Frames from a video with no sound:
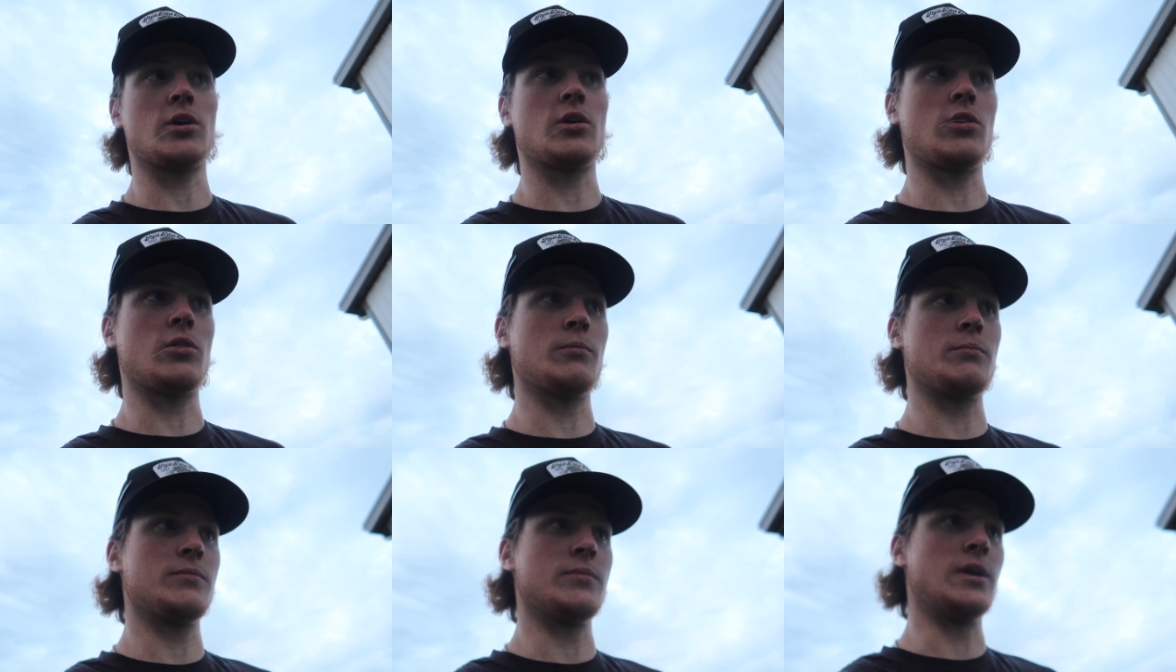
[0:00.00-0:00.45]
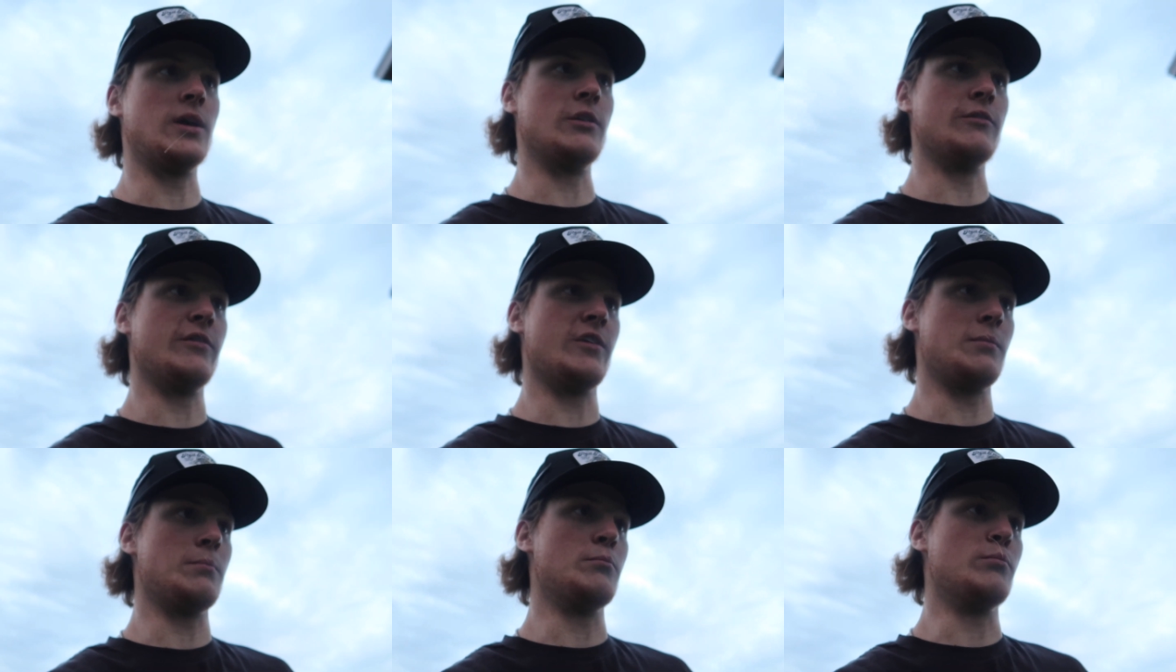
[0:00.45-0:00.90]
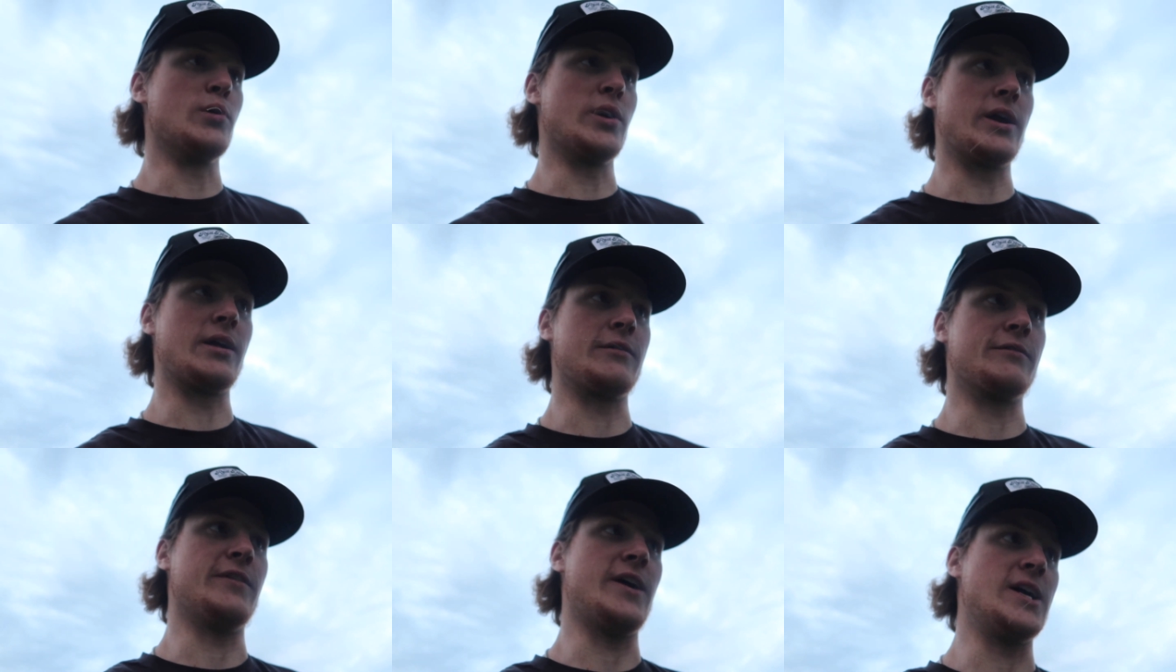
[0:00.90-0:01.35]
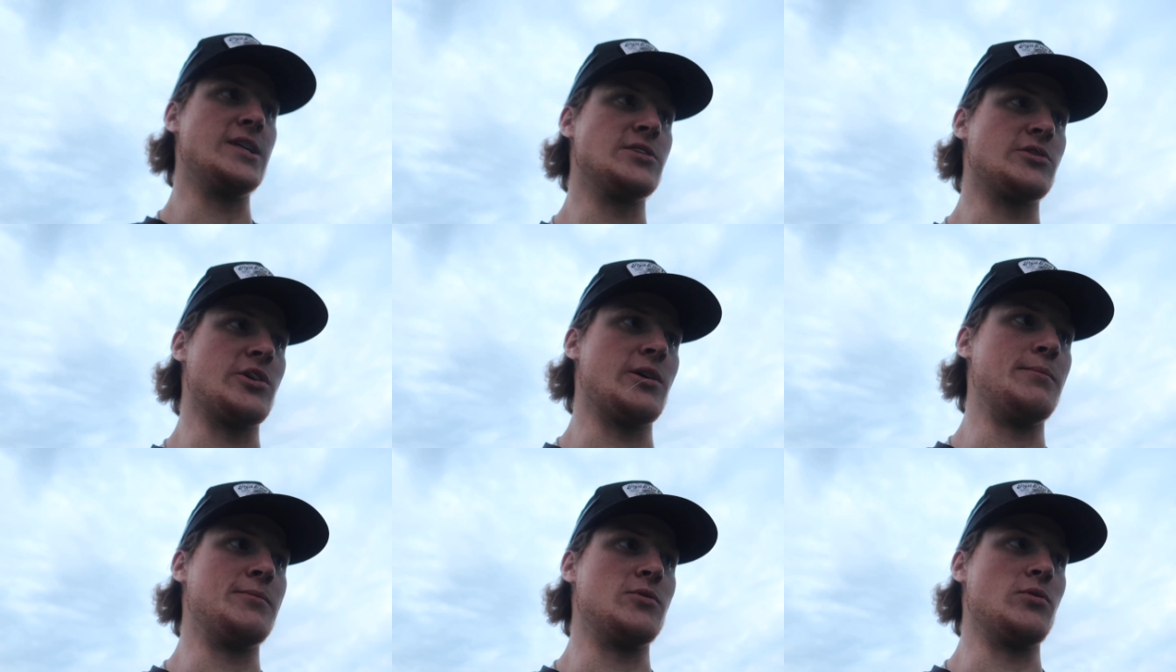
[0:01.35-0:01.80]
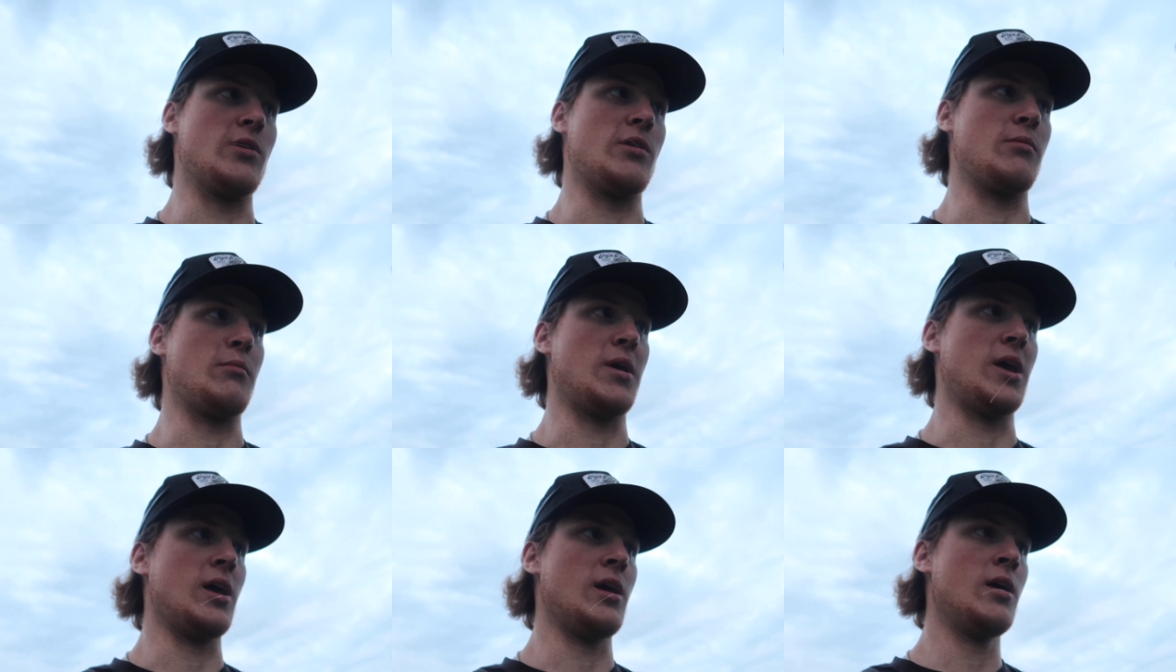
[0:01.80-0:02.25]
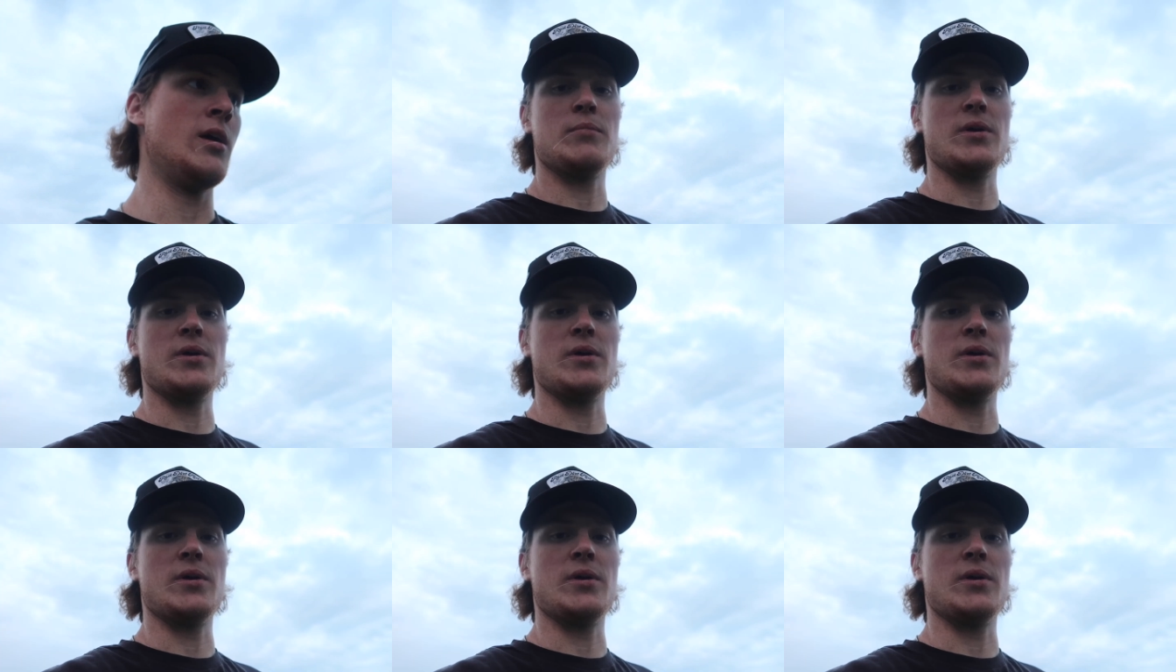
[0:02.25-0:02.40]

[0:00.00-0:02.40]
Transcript: home. Need to bring vice grips with me.